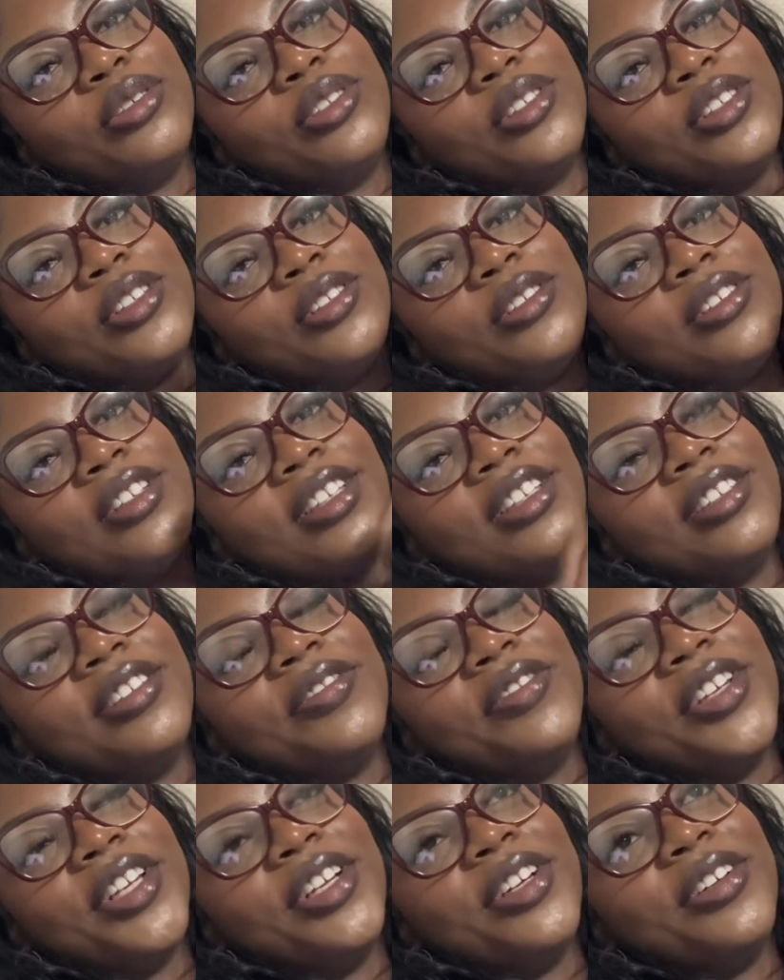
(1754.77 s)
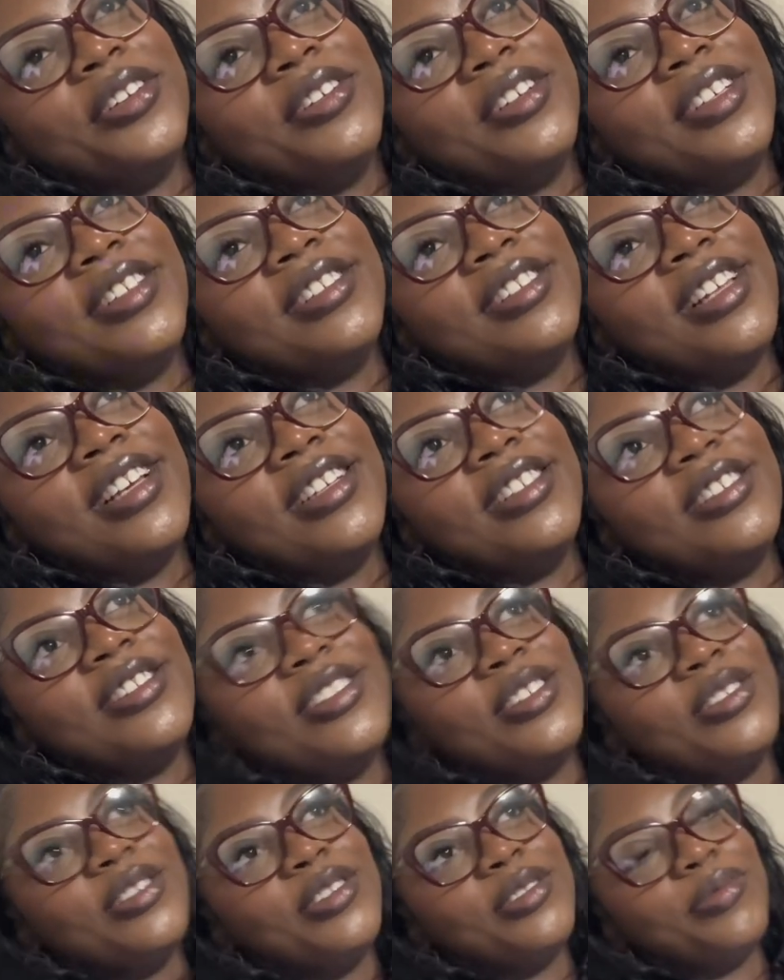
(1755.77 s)
So this video is like
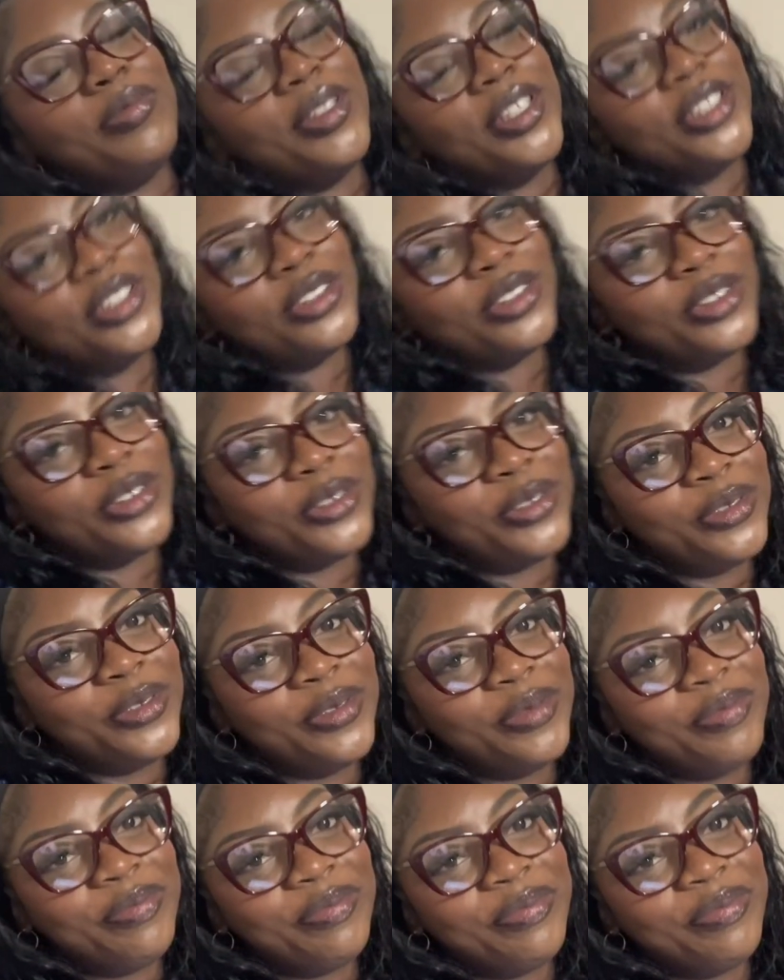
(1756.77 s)
so special